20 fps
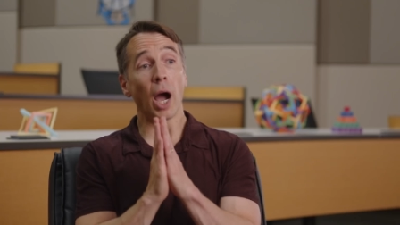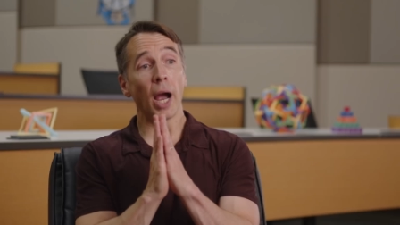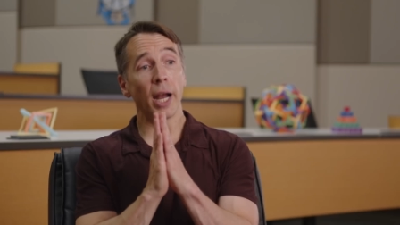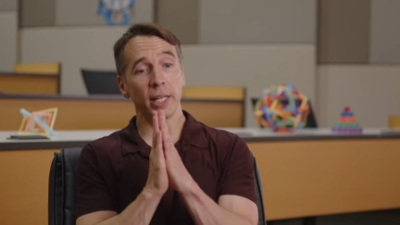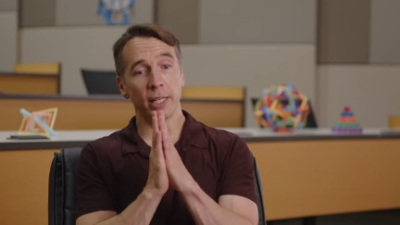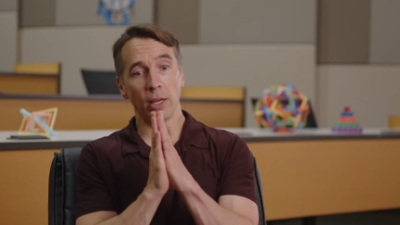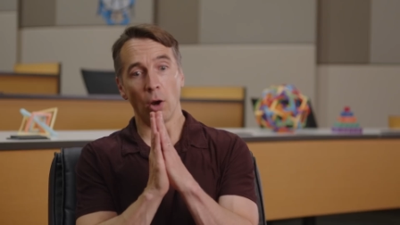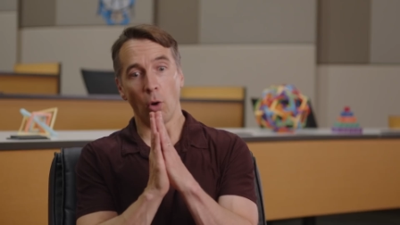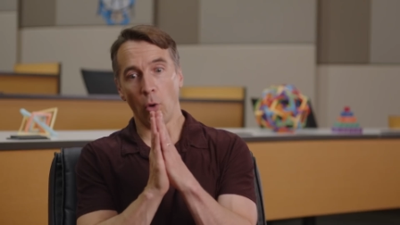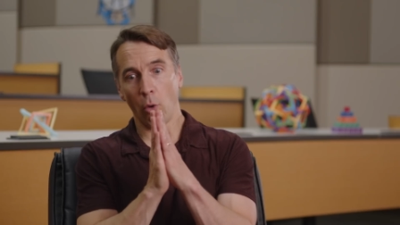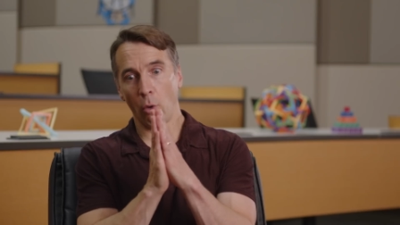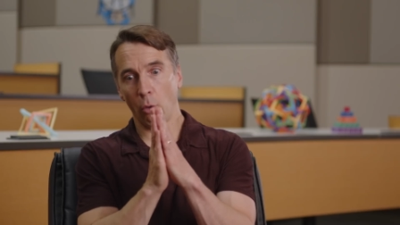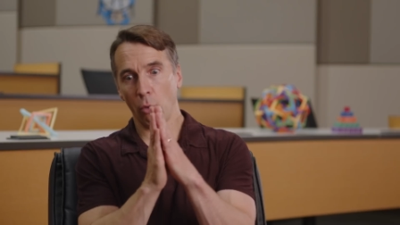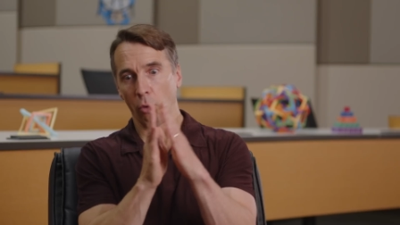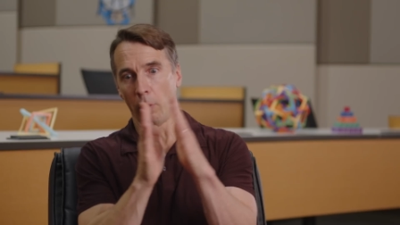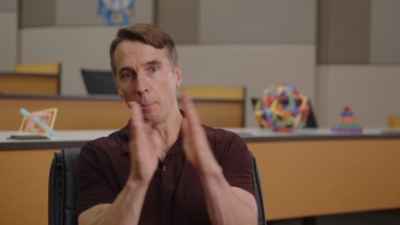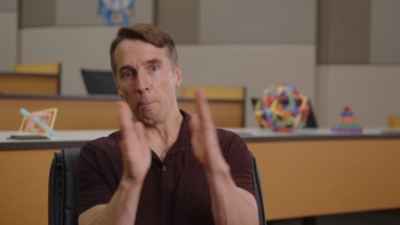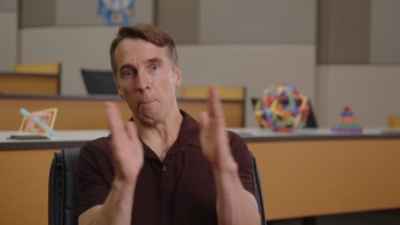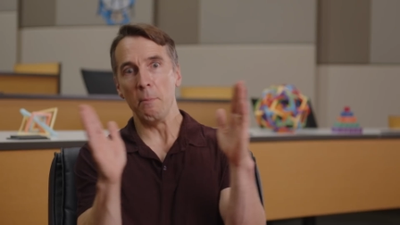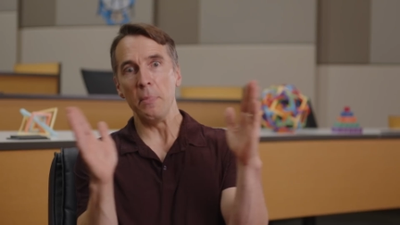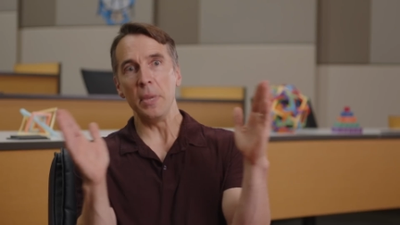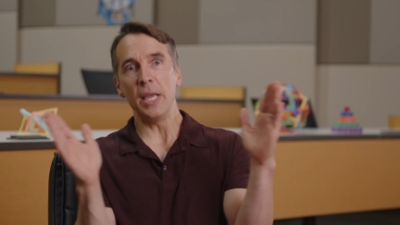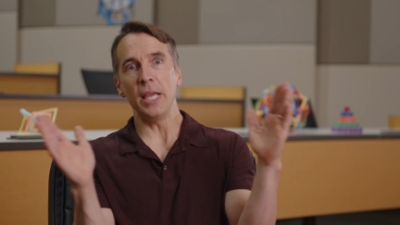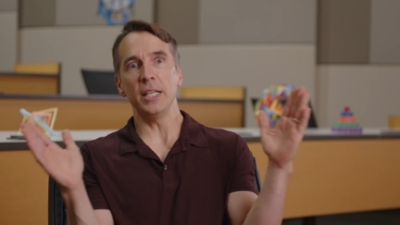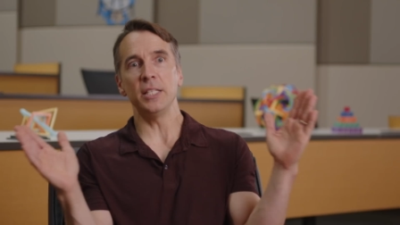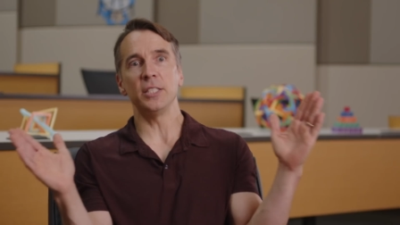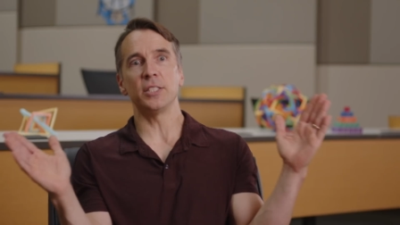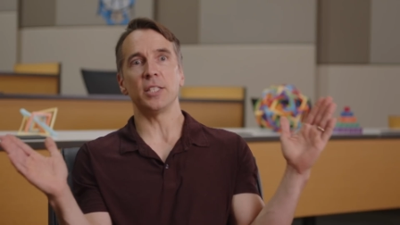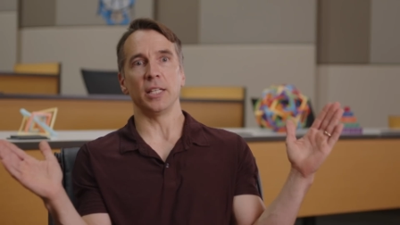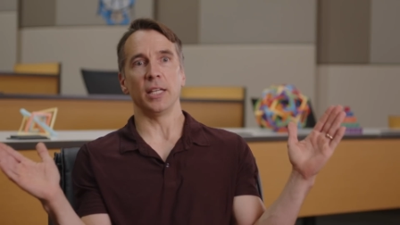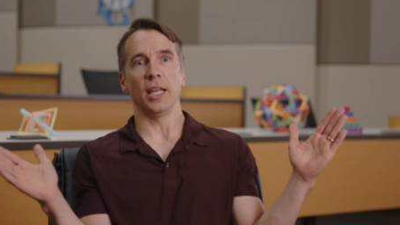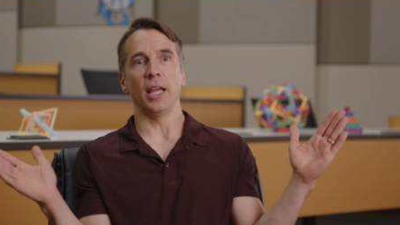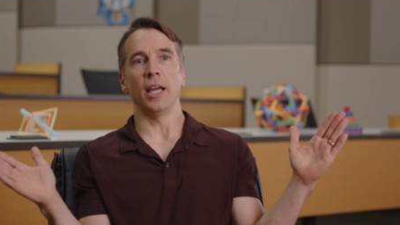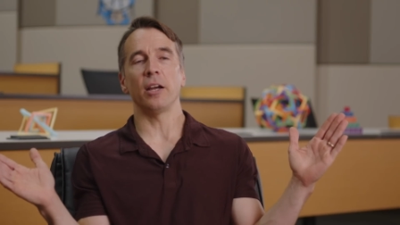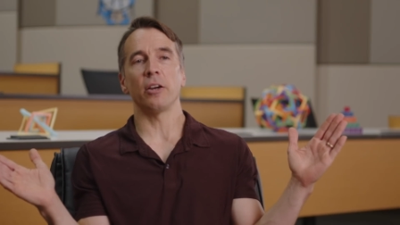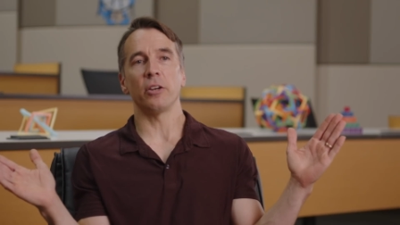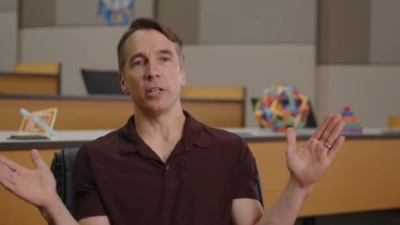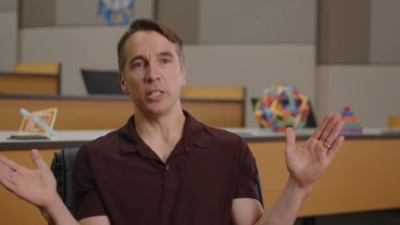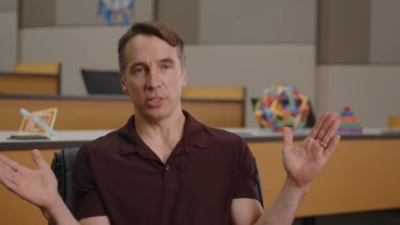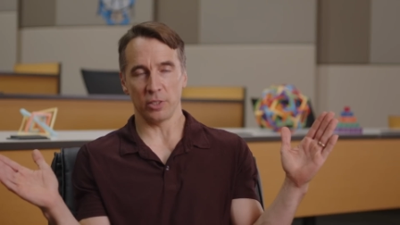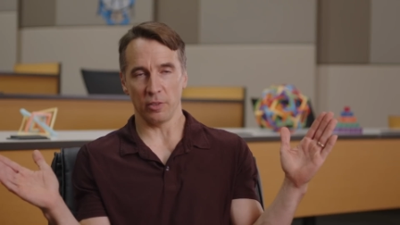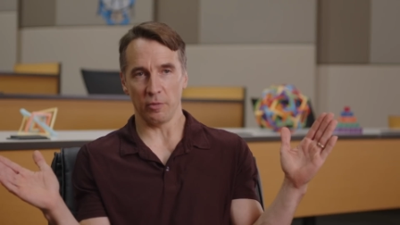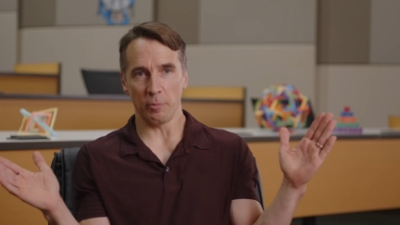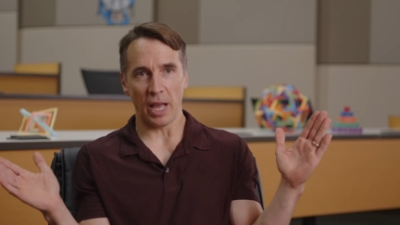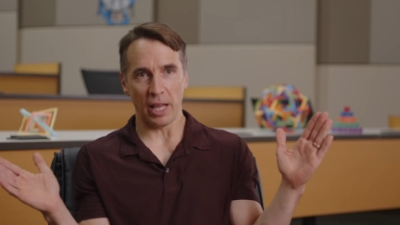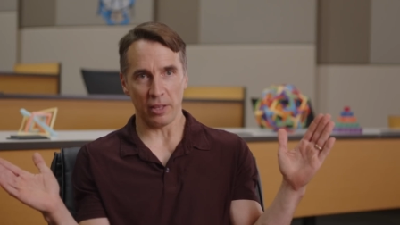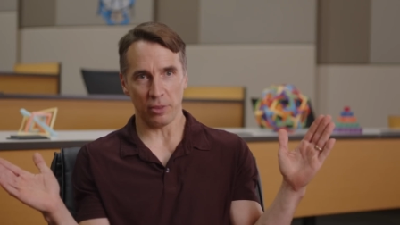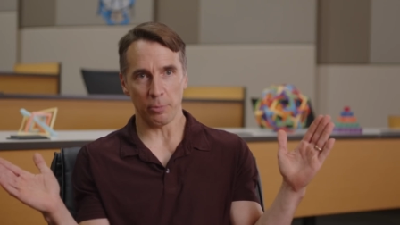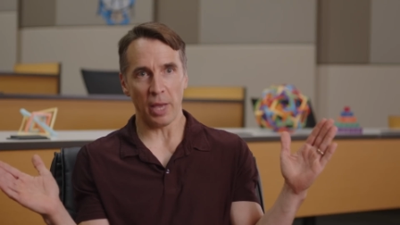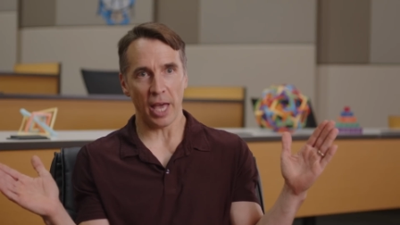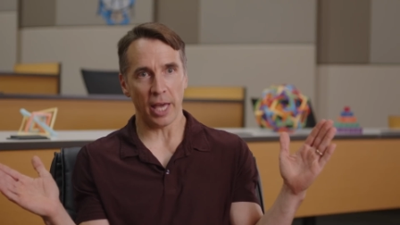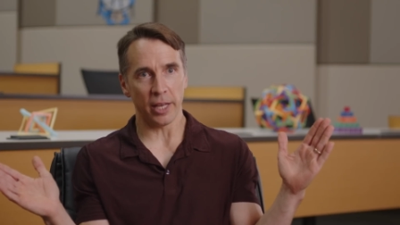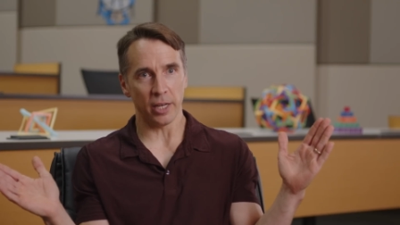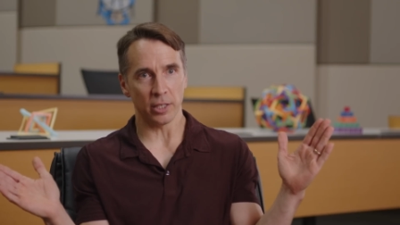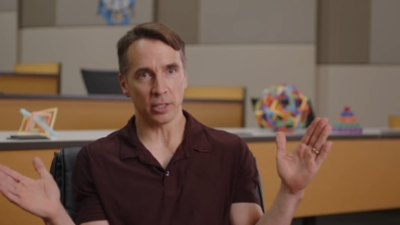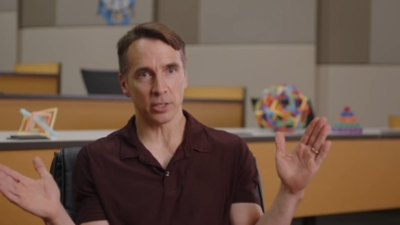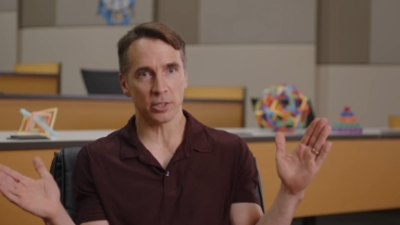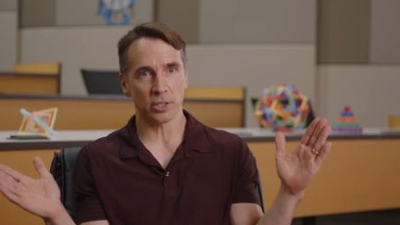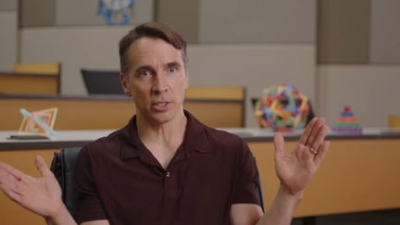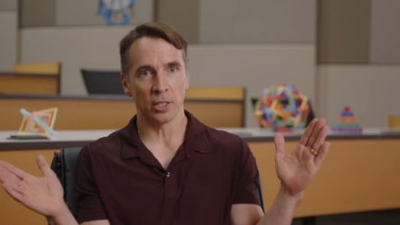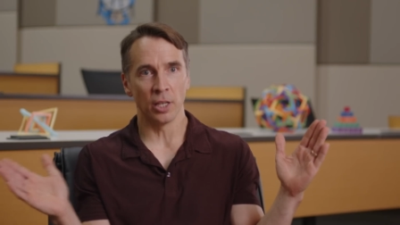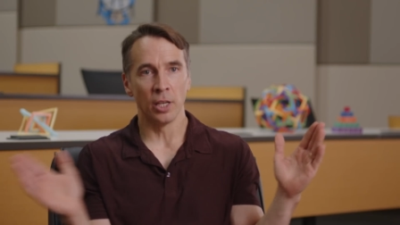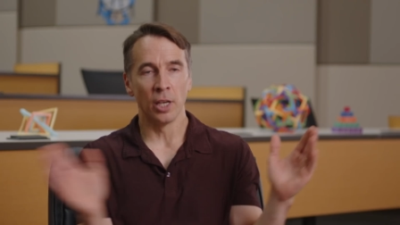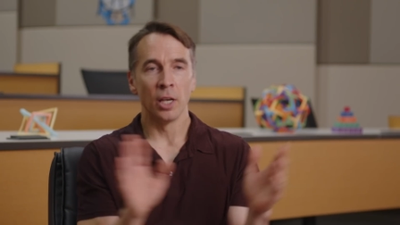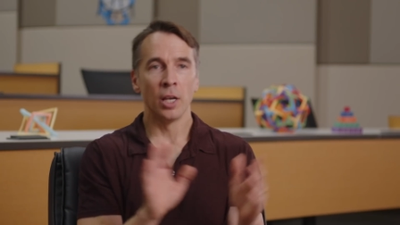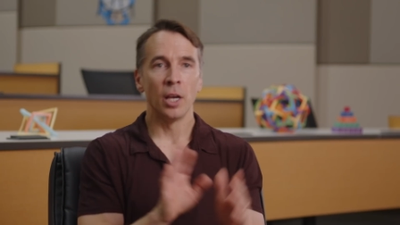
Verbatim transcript: hiding whole amazing areas of mathematics